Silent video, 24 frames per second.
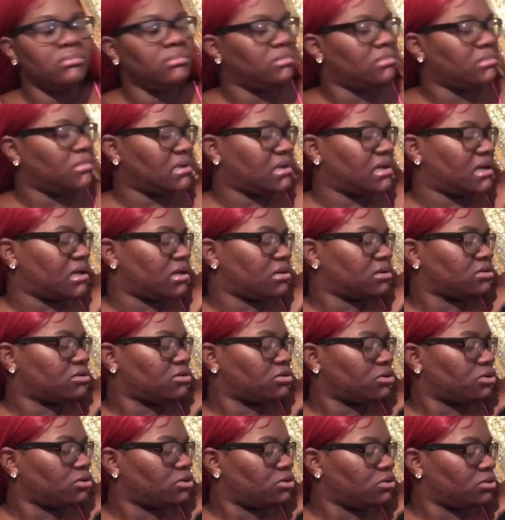Let,
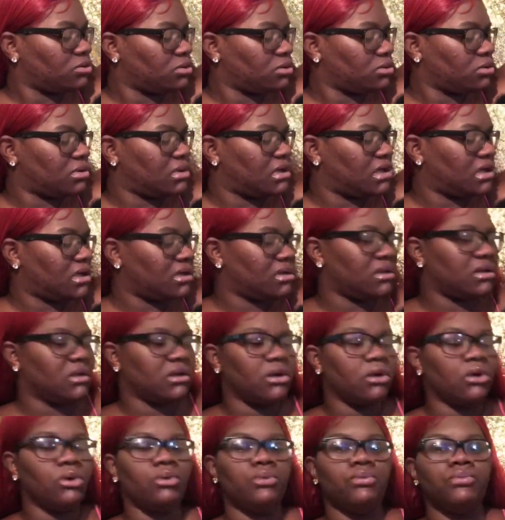let it
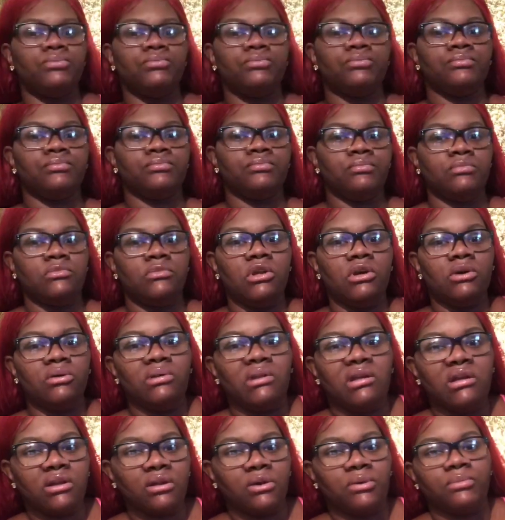go. No,
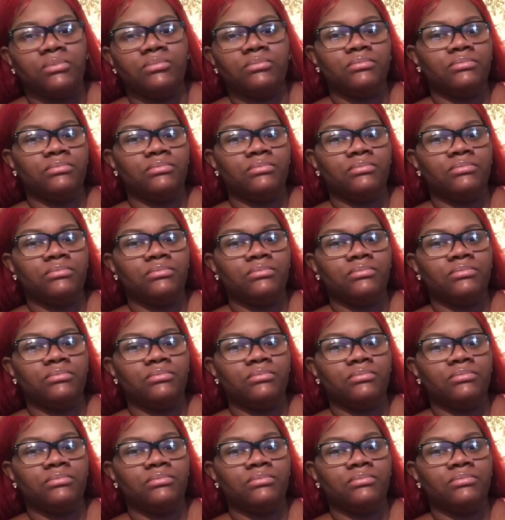let it go.